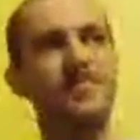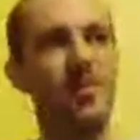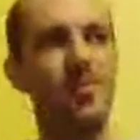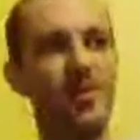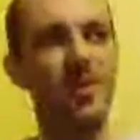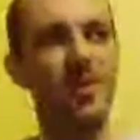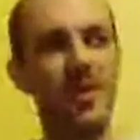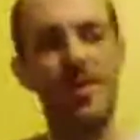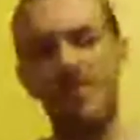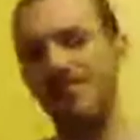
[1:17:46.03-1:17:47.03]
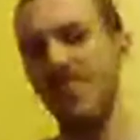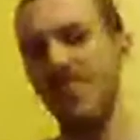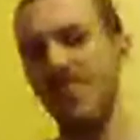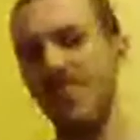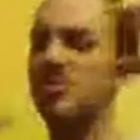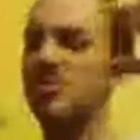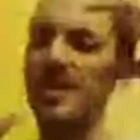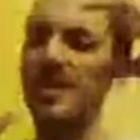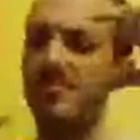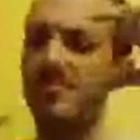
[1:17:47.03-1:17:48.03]
how to put it, looks
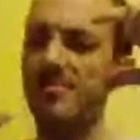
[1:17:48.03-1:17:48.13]
like